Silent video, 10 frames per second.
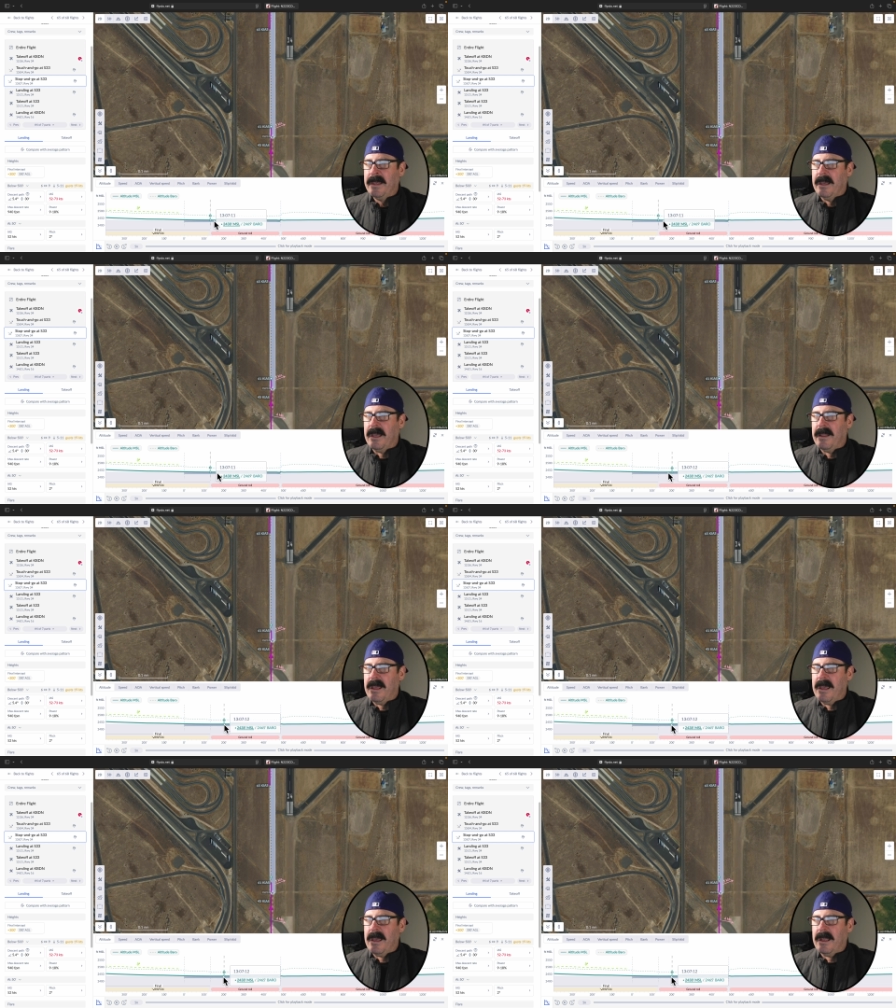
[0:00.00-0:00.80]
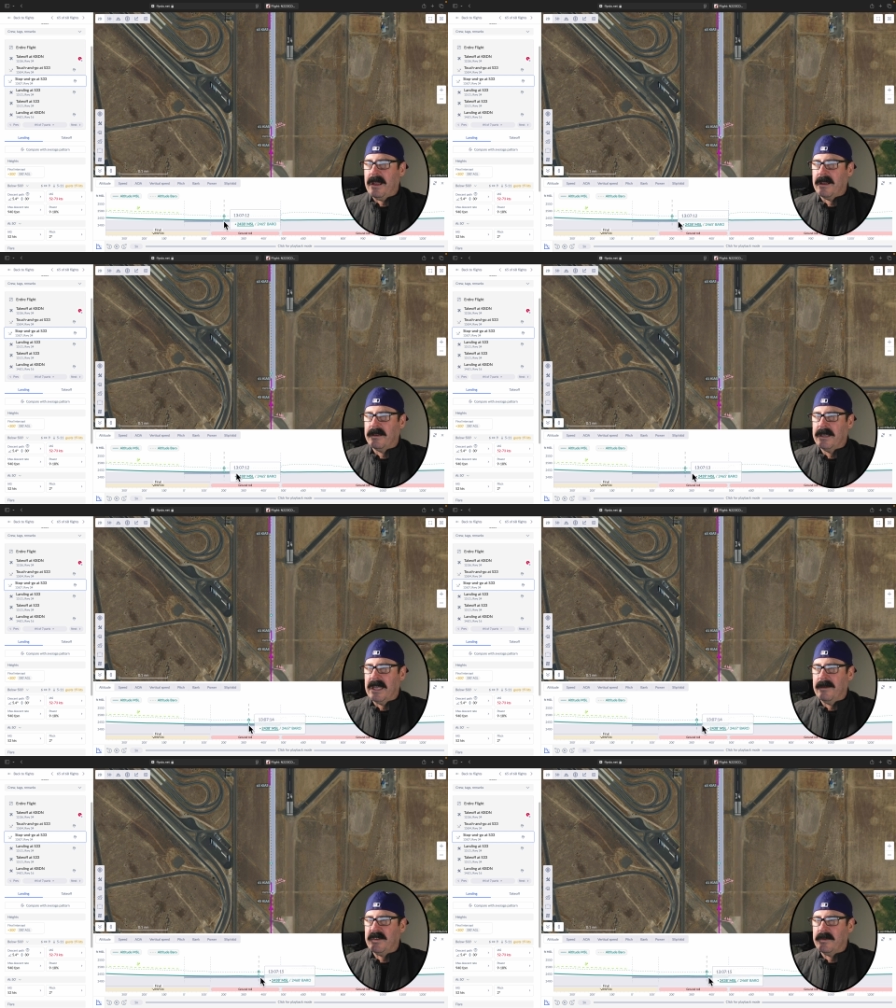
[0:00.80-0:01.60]
And then I
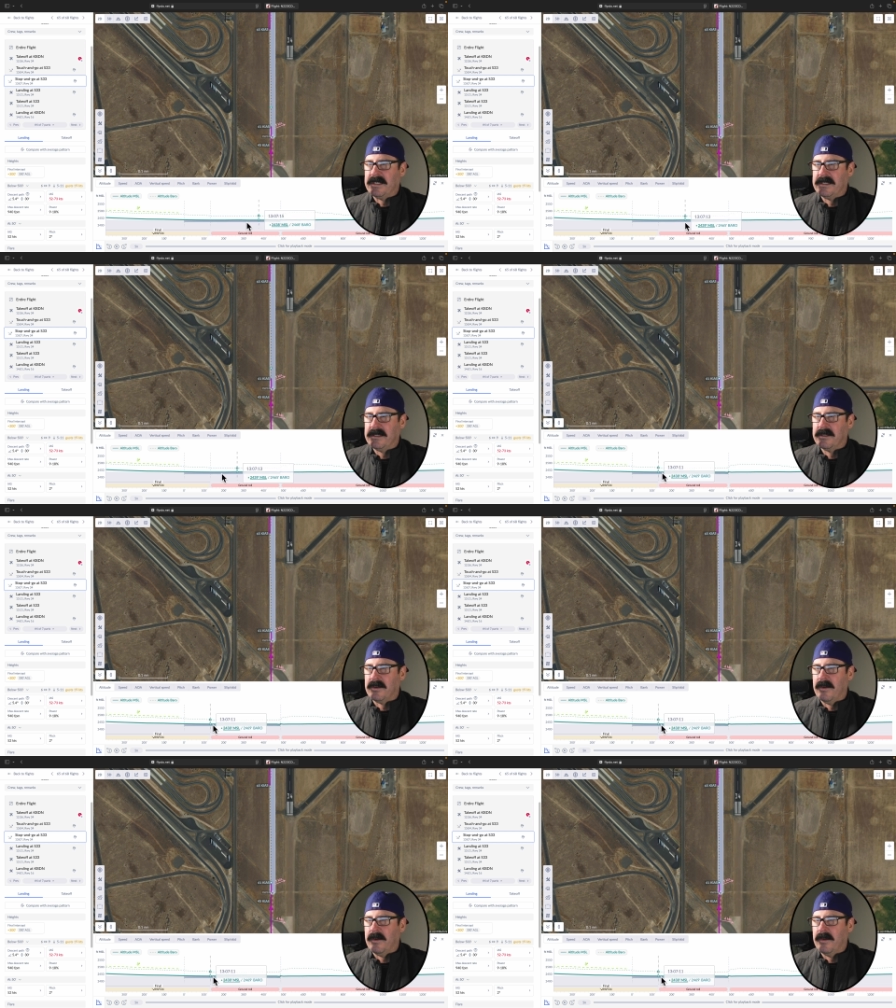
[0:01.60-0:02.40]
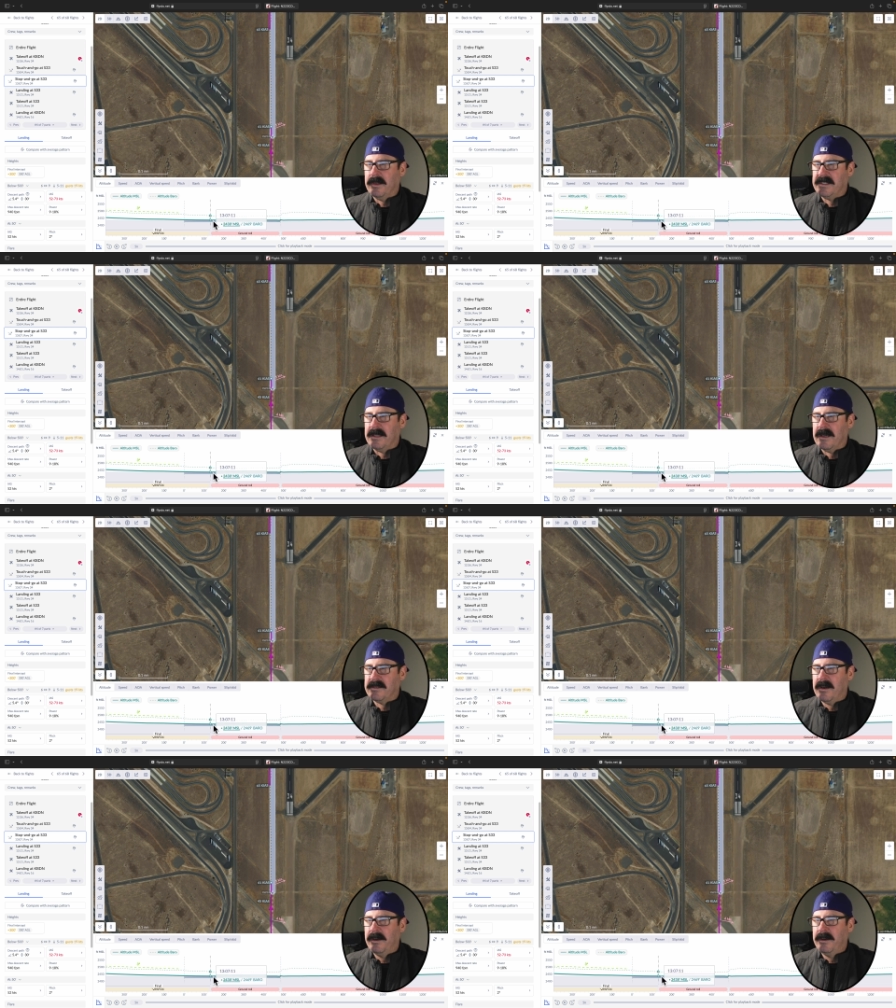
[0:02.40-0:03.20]
came to a, so let's see,
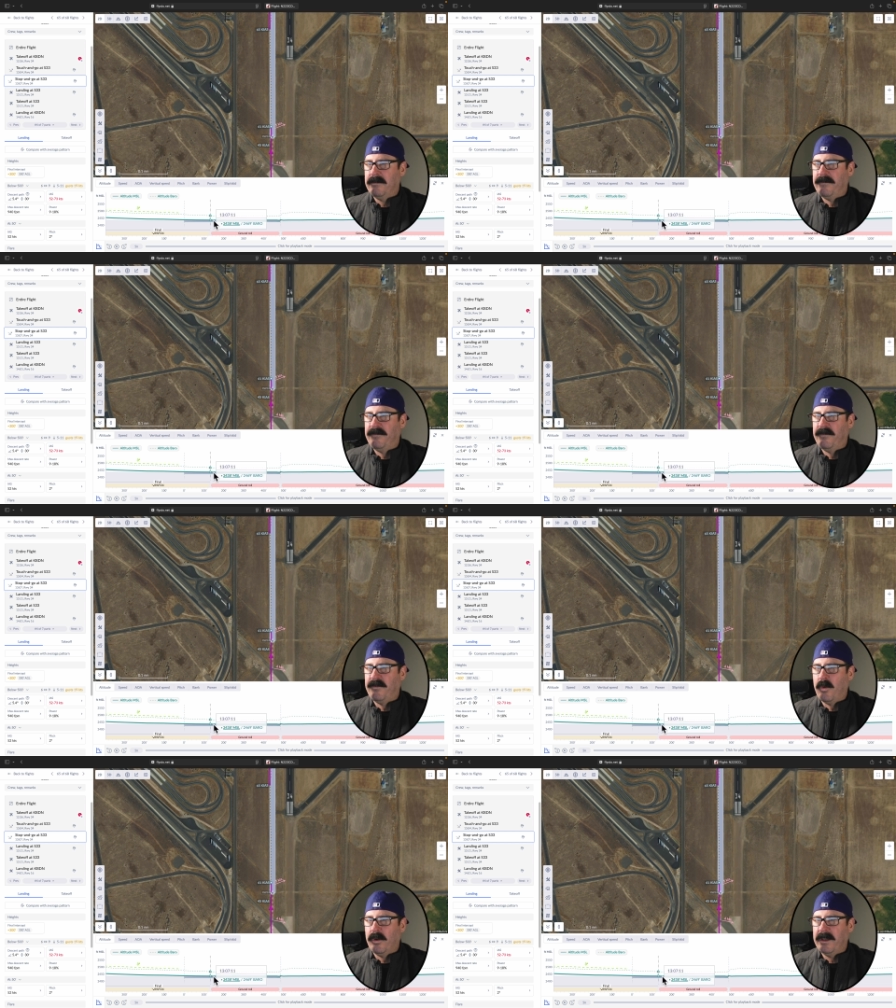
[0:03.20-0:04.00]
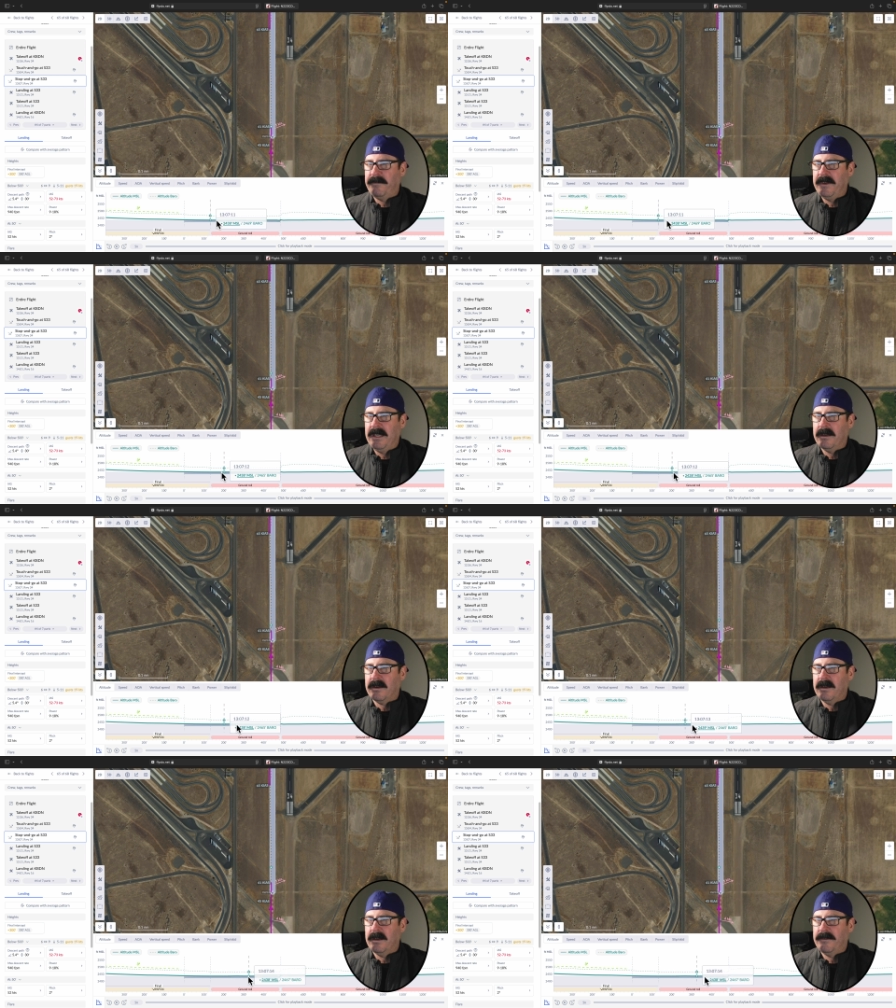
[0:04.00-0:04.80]
that's 140 feet
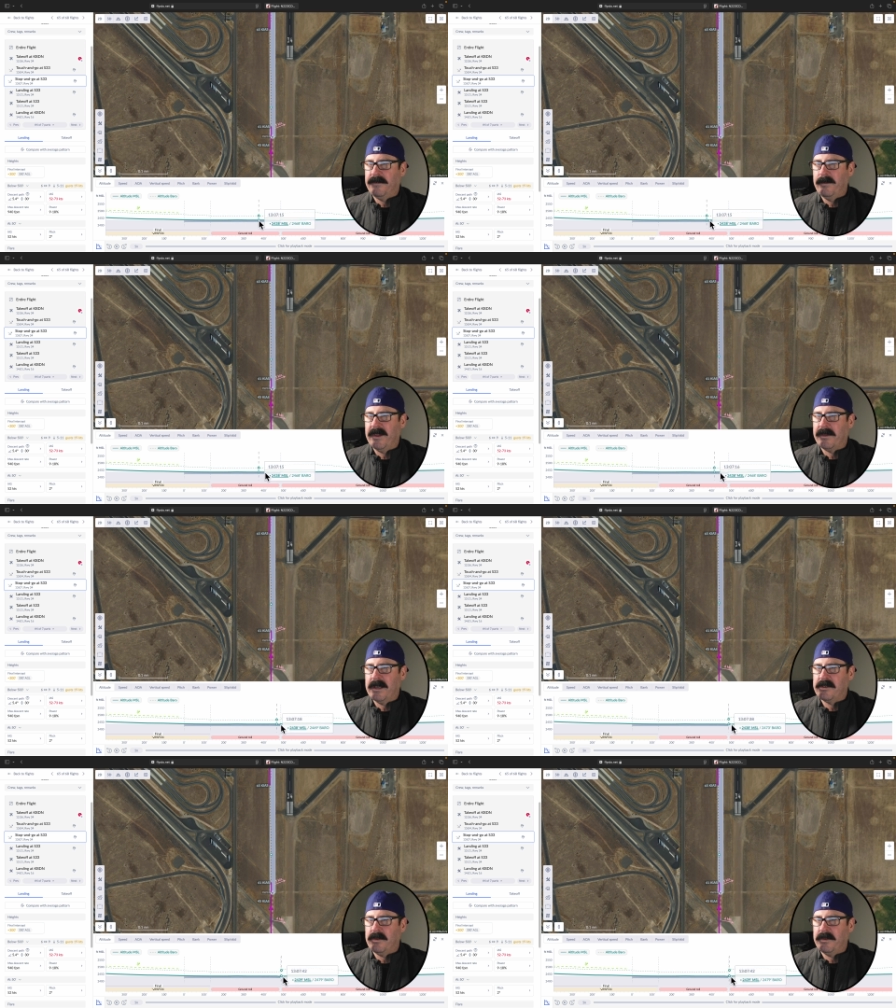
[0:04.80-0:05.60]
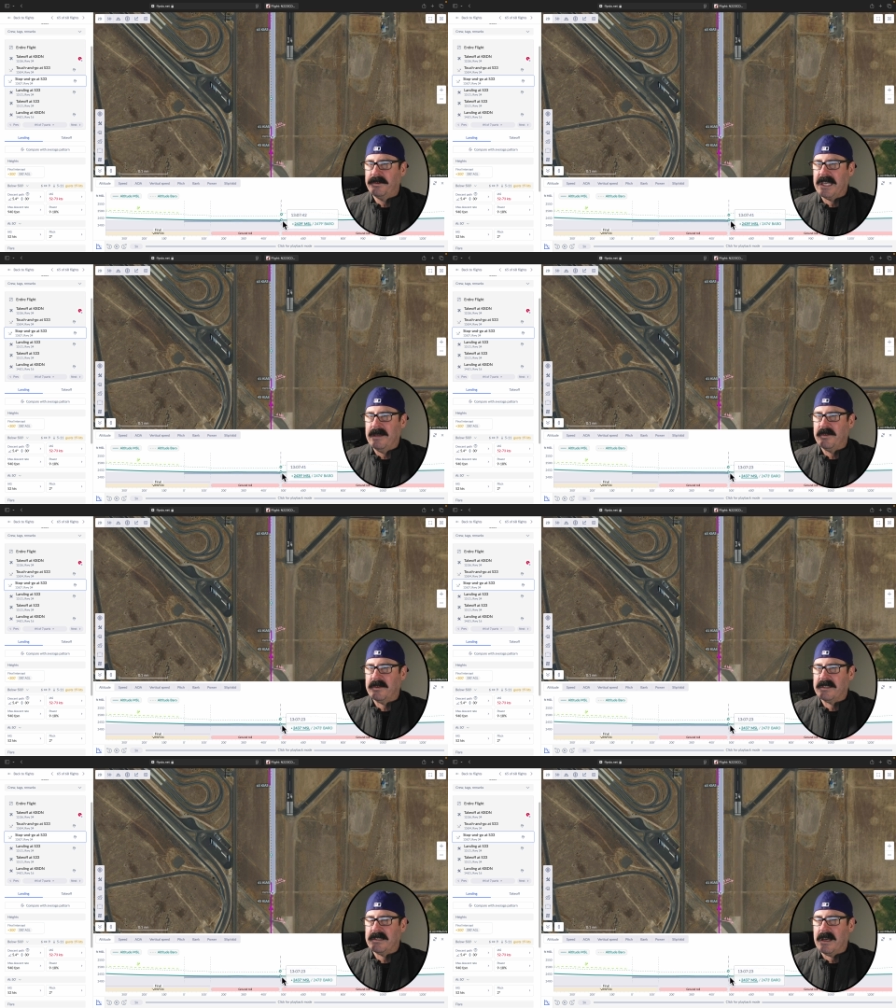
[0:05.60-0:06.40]
across from the threshold, came to
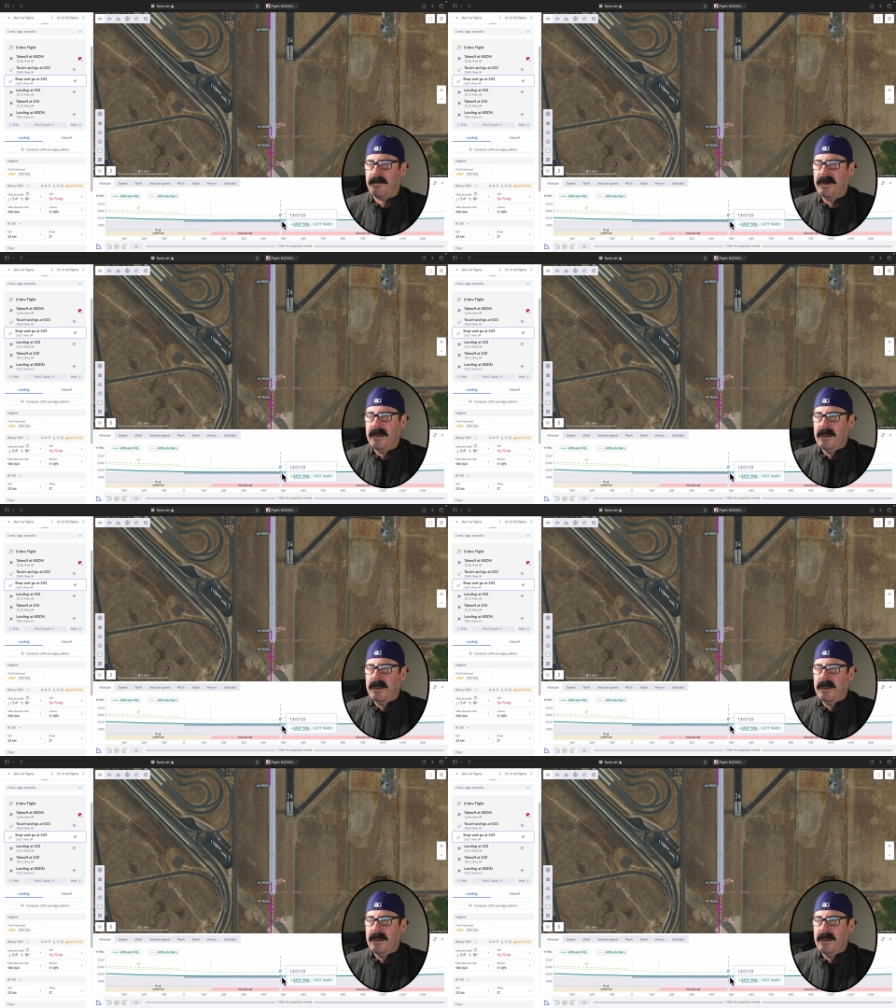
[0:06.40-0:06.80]
a stop